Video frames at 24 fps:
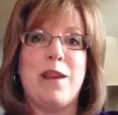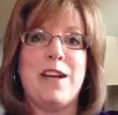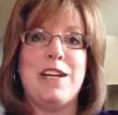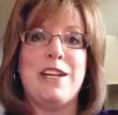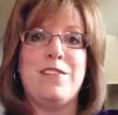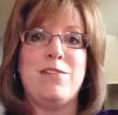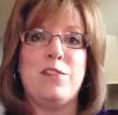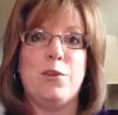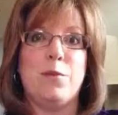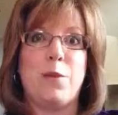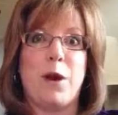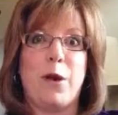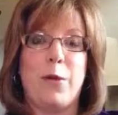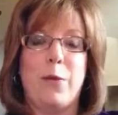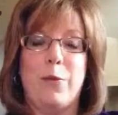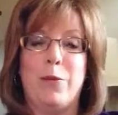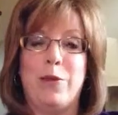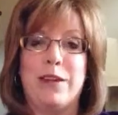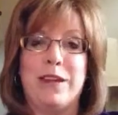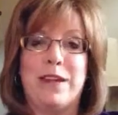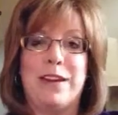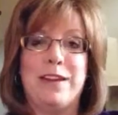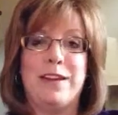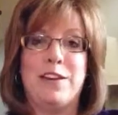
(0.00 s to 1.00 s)
many of you
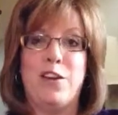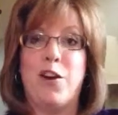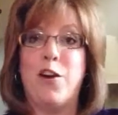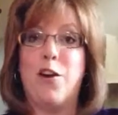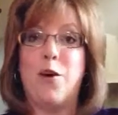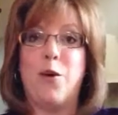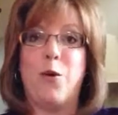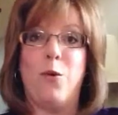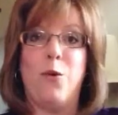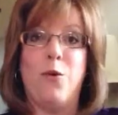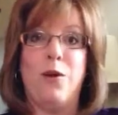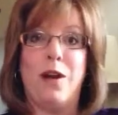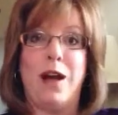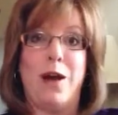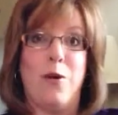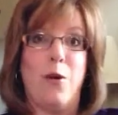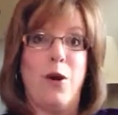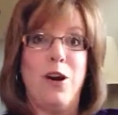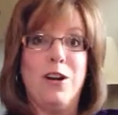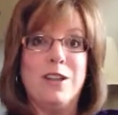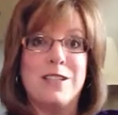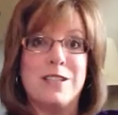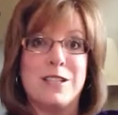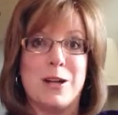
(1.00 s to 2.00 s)
probably know how
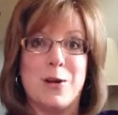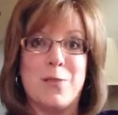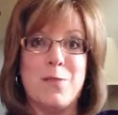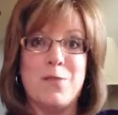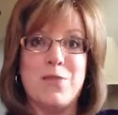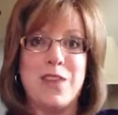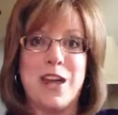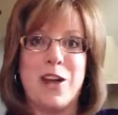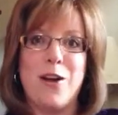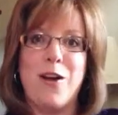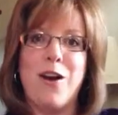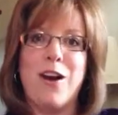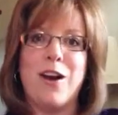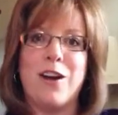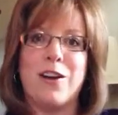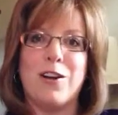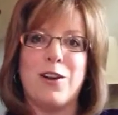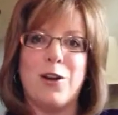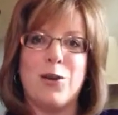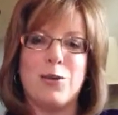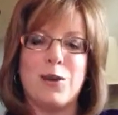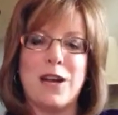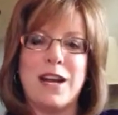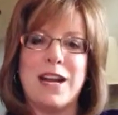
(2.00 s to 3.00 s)
awesome they
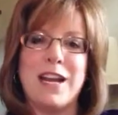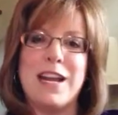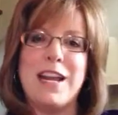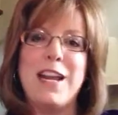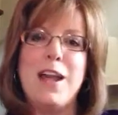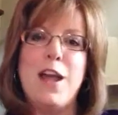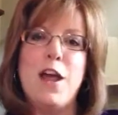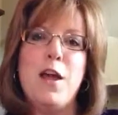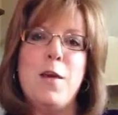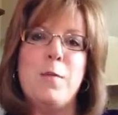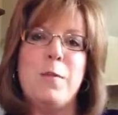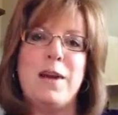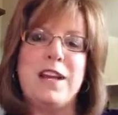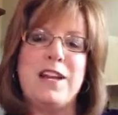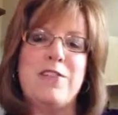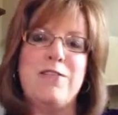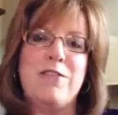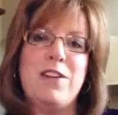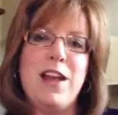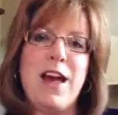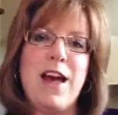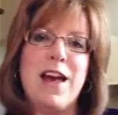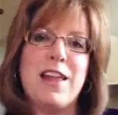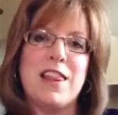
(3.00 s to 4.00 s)
are already. But
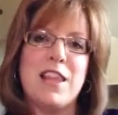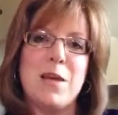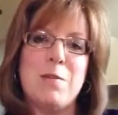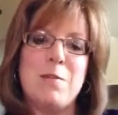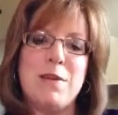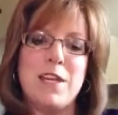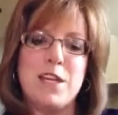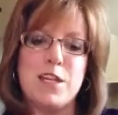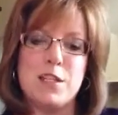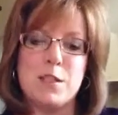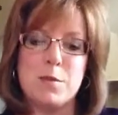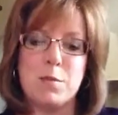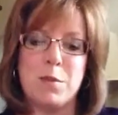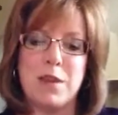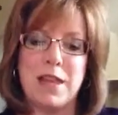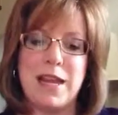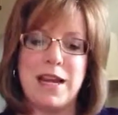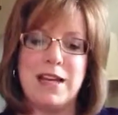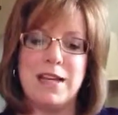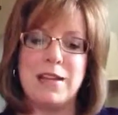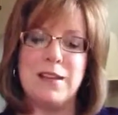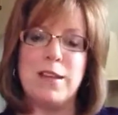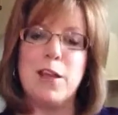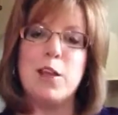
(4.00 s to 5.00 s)
if not, let me
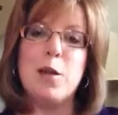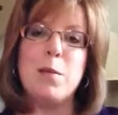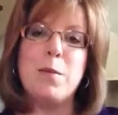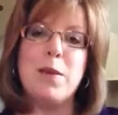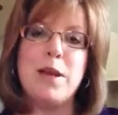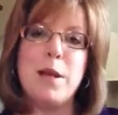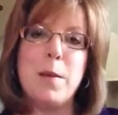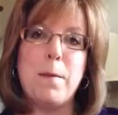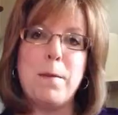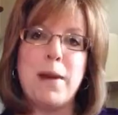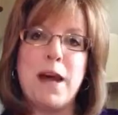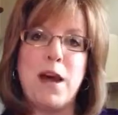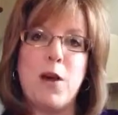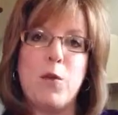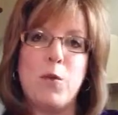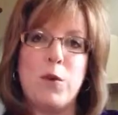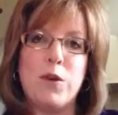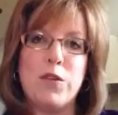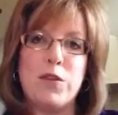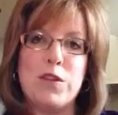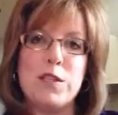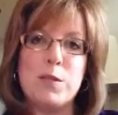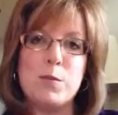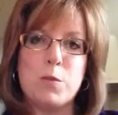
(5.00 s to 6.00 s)
explain a little bit about
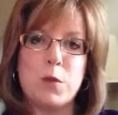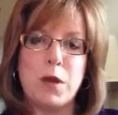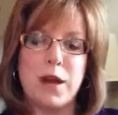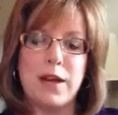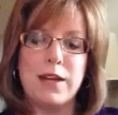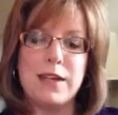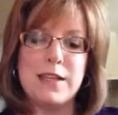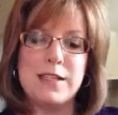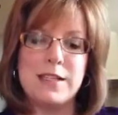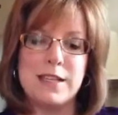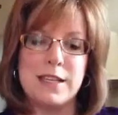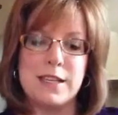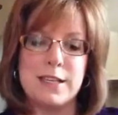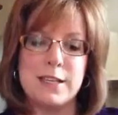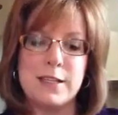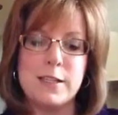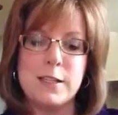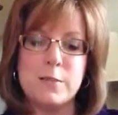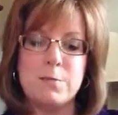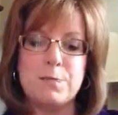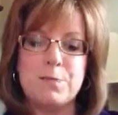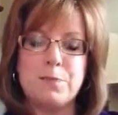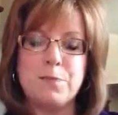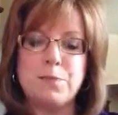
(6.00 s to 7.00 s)
what this product
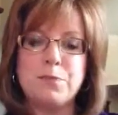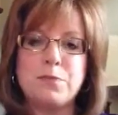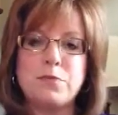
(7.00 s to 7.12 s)
is.